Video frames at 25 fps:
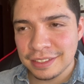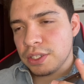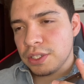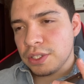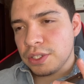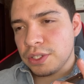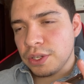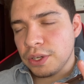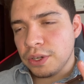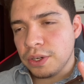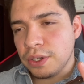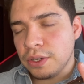
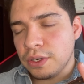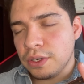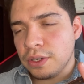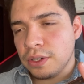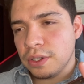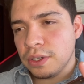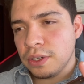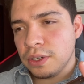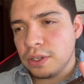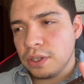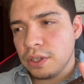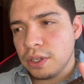
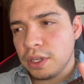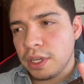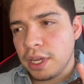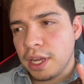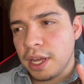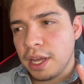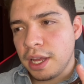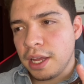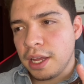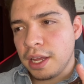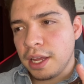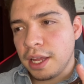So
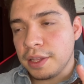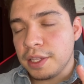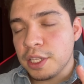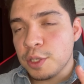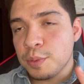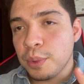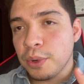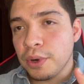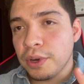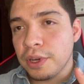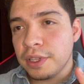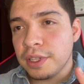at this
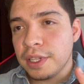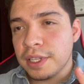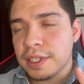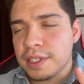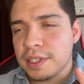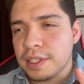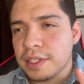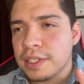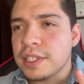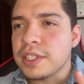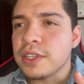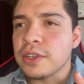point, the
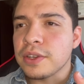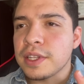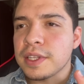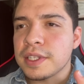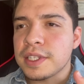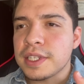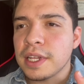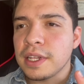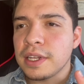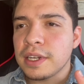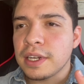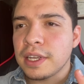
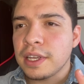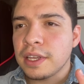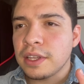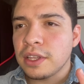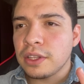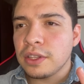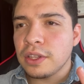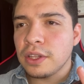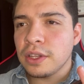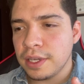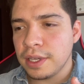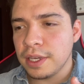seller,
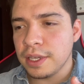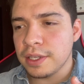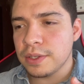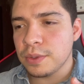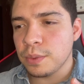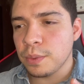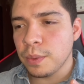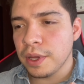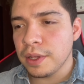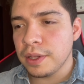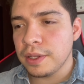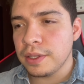he's
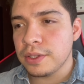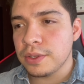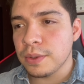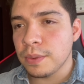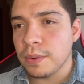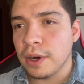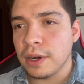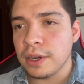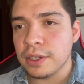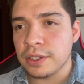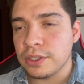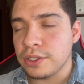willing to
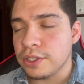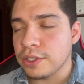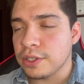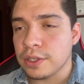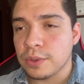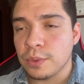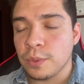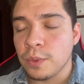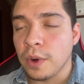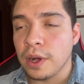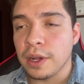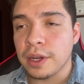
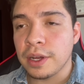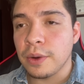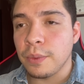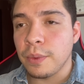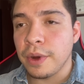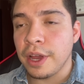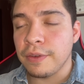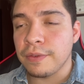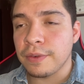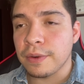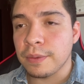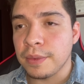walk
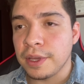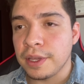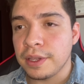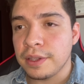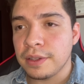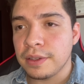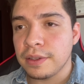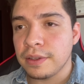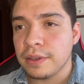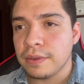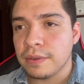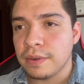away from it,
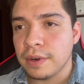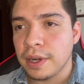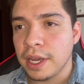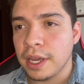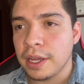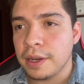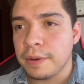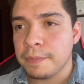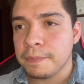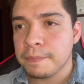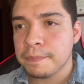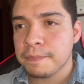
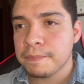right?